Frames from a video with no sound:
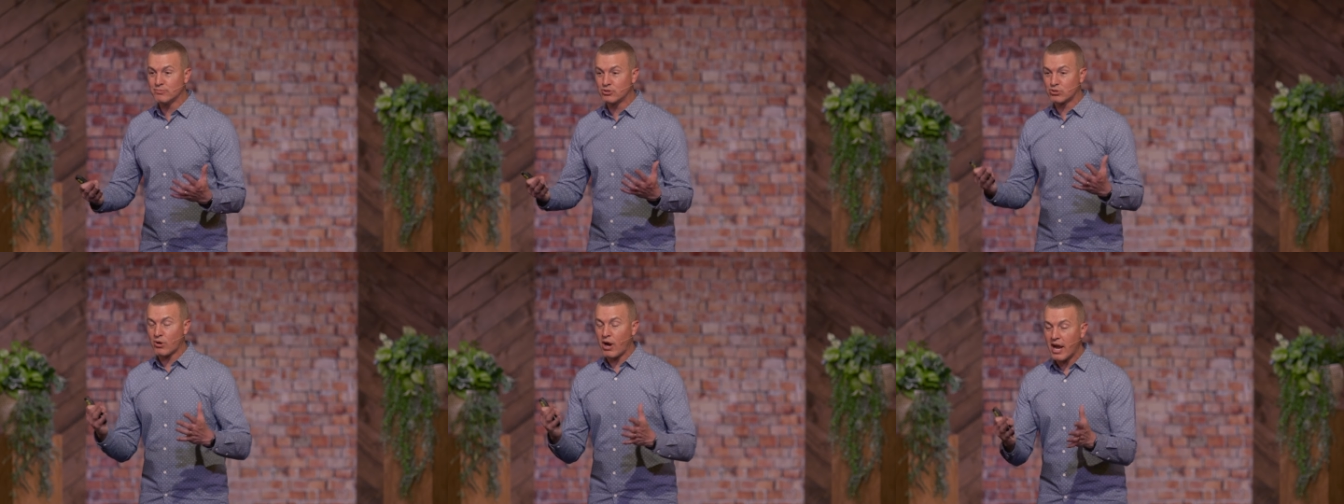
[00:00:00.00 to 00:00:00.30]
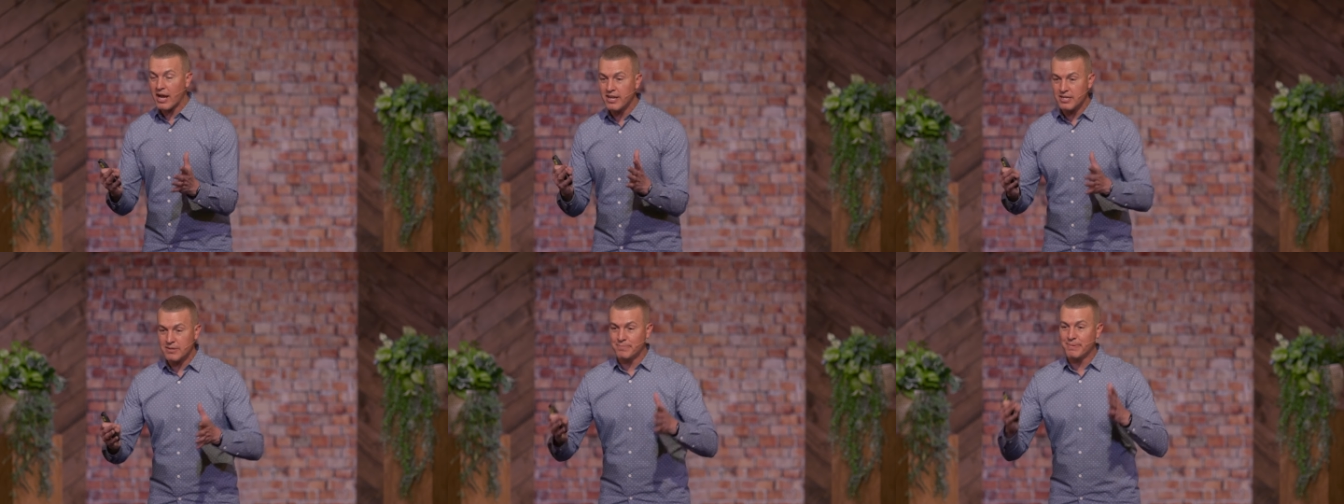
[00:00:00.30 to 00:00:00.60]

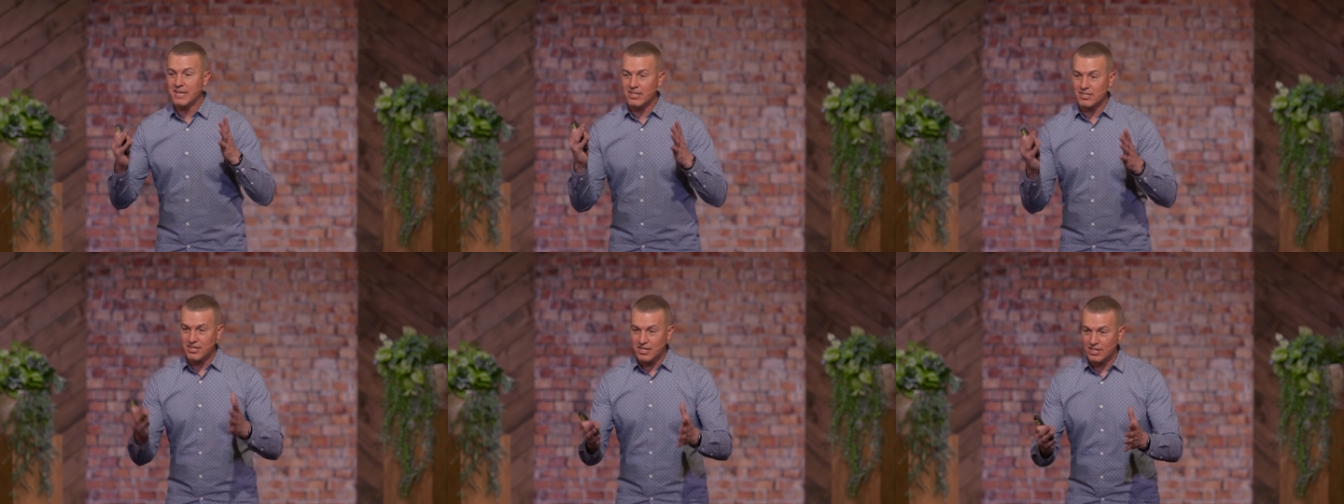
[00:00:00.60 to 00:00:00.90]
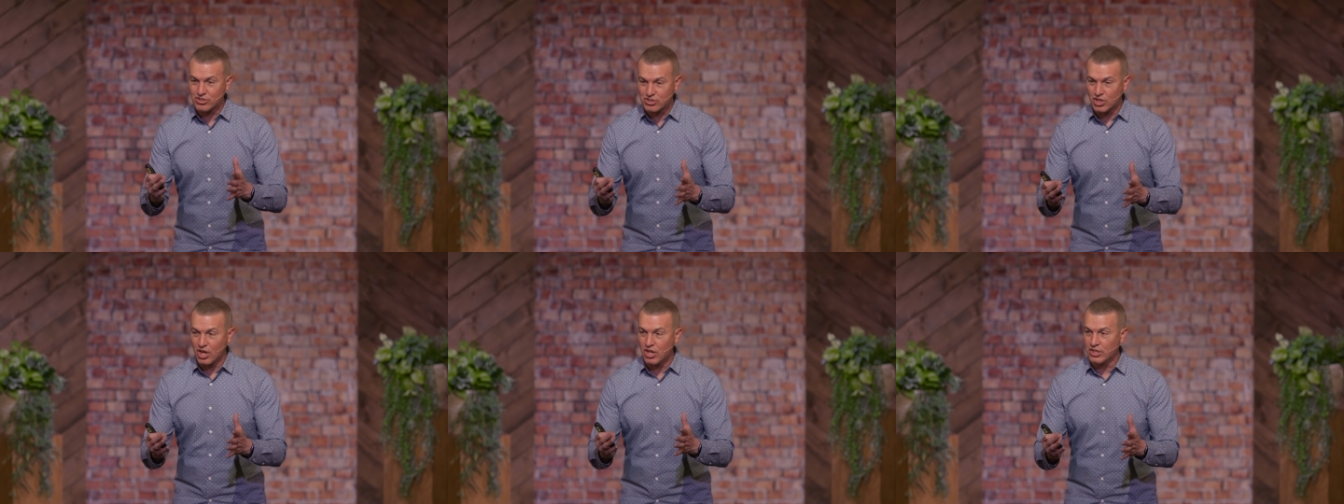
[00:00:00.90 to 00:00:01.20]
trying to be a, a
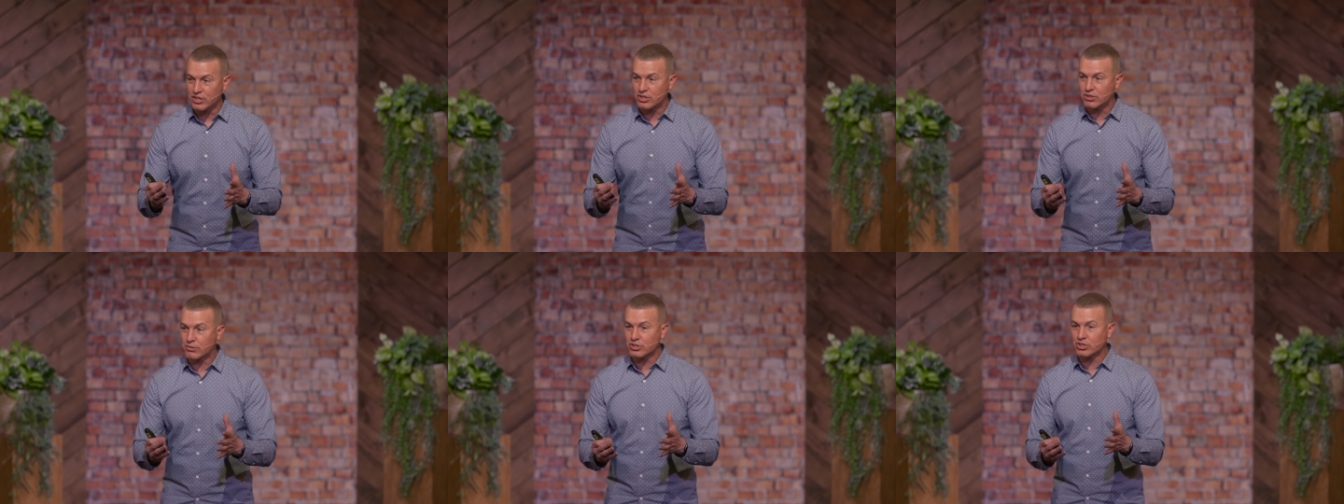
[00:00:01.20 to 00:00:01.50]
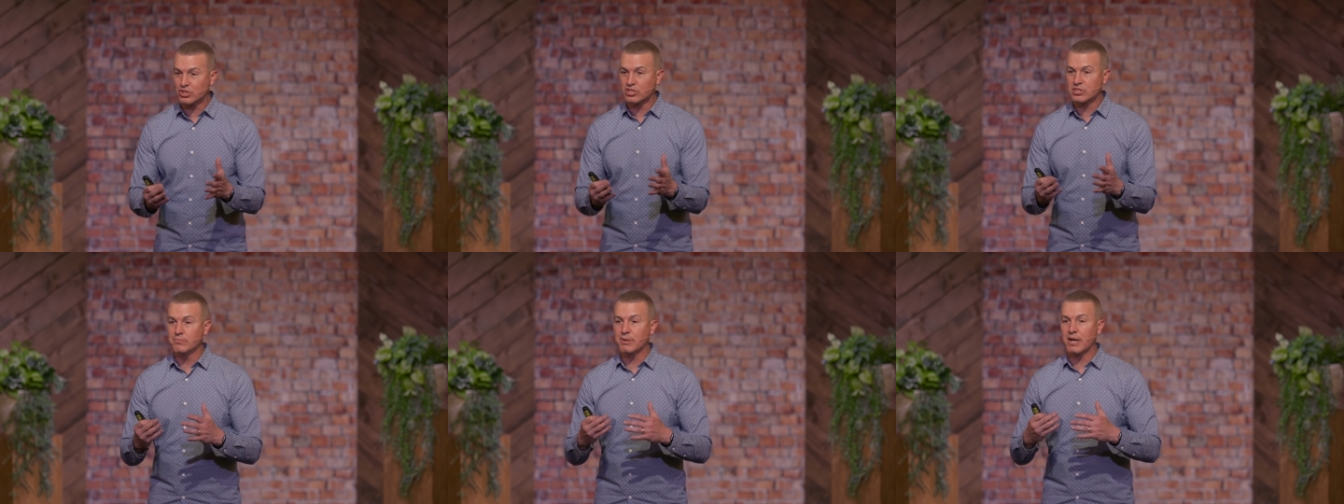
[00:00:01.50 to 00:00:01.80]
solid
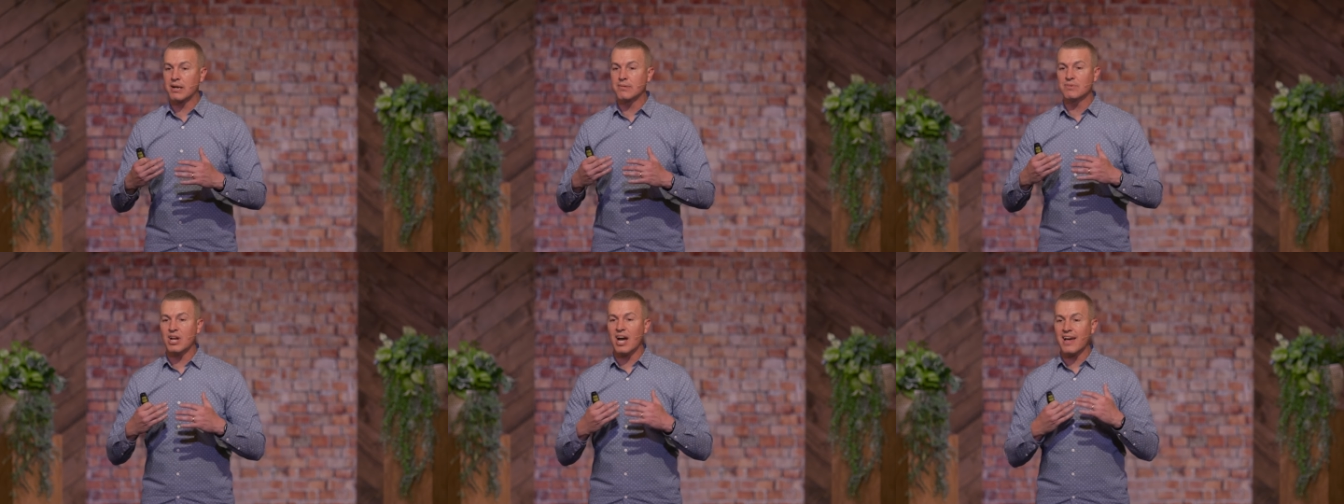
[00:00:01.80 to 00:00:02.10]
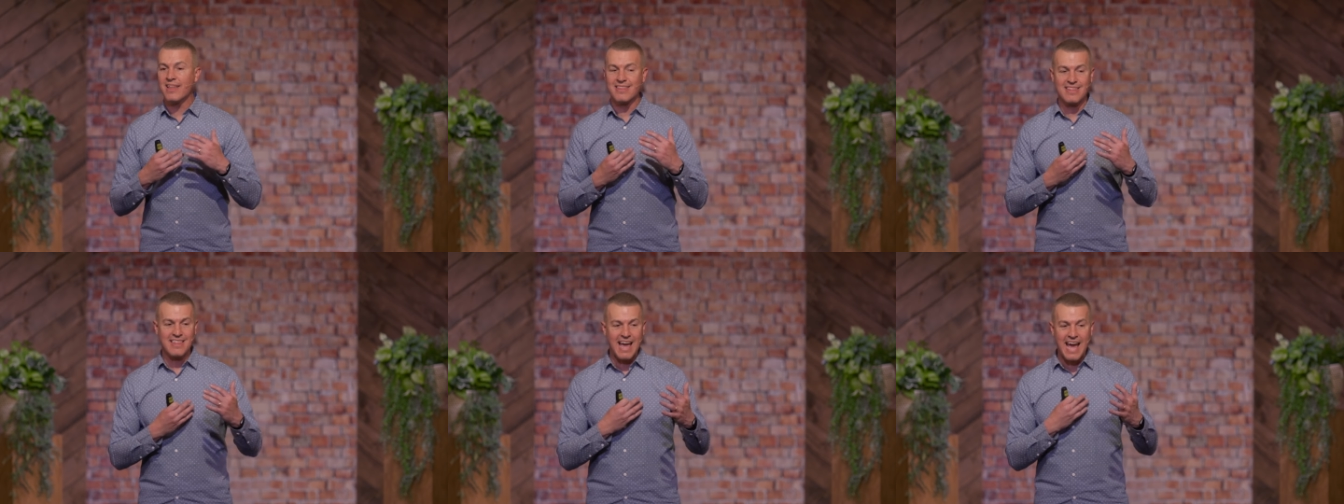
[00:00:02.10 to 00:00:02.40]
Christian, but I'm
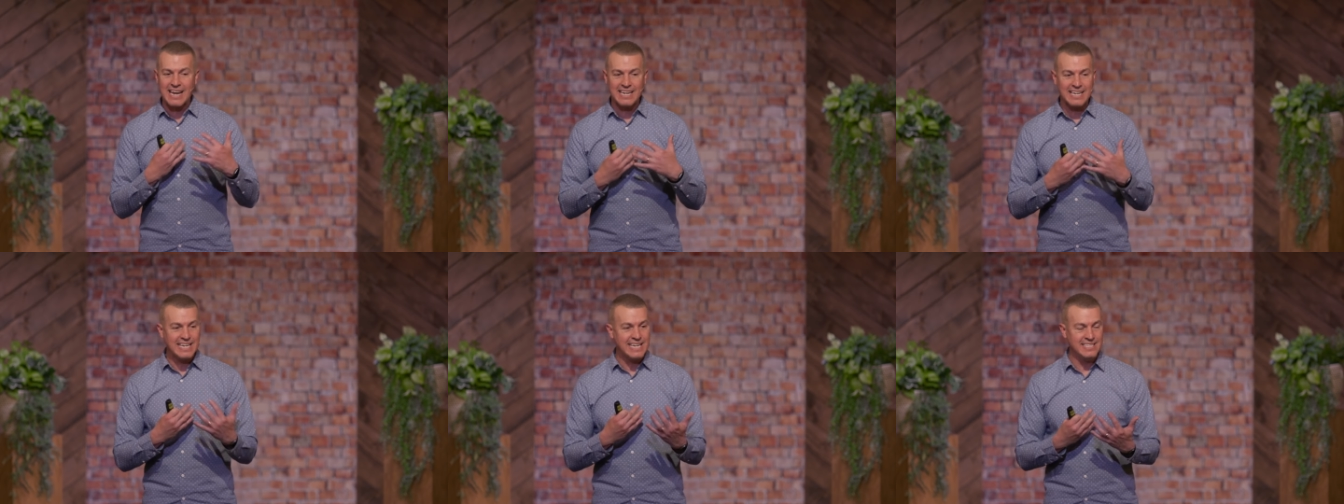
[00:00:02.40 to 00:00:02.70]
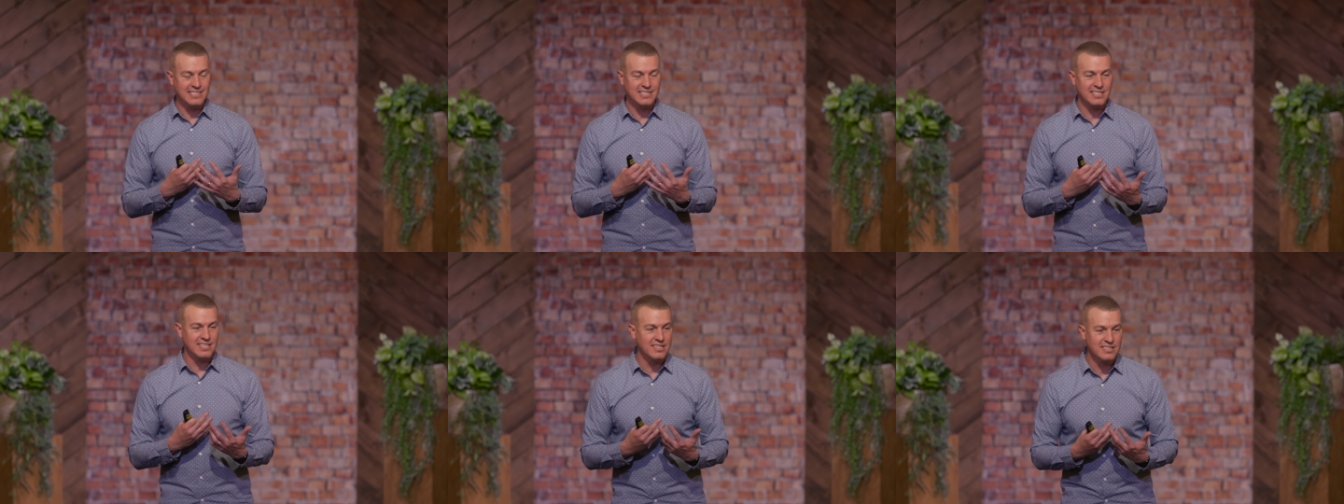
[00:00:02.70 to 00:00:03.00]
not that
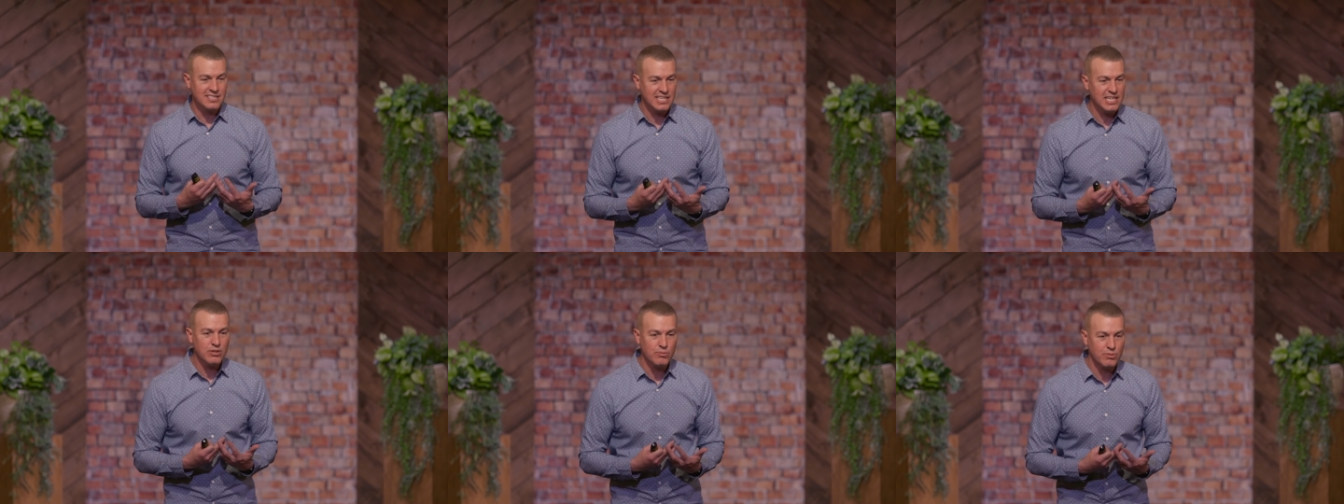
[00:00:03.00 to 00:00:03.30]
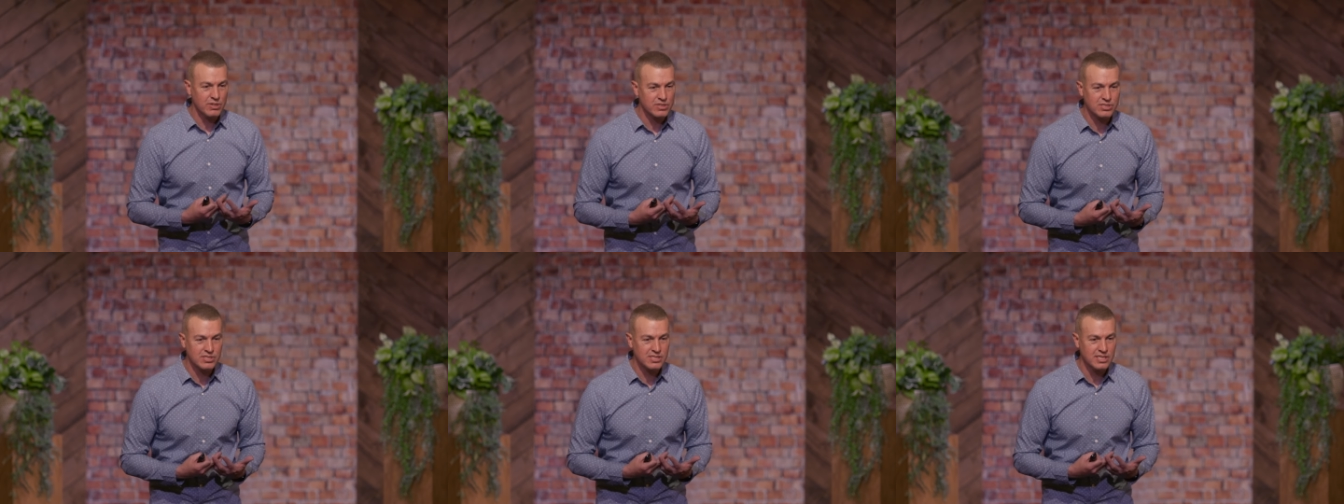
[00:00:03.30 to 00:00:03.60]
easy to deal
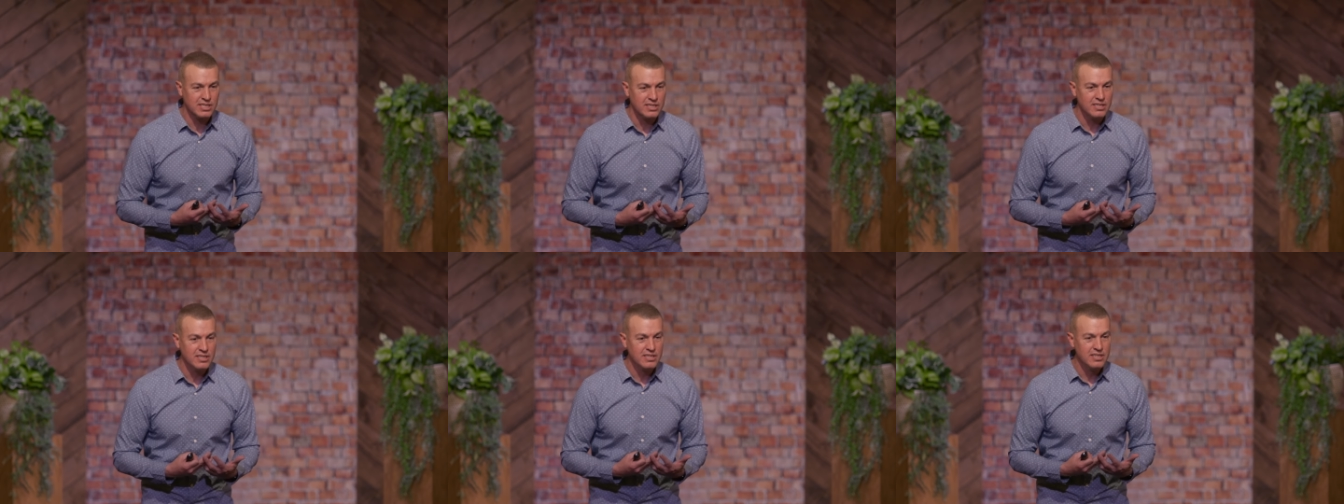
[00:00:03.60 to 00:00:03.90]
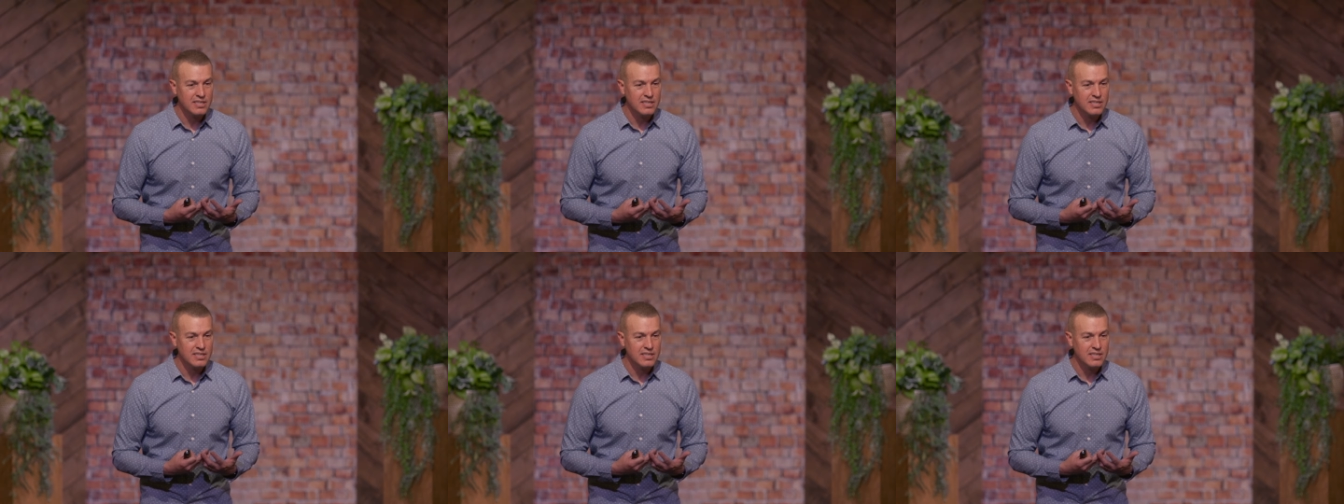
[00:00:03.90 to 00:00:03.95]
with still.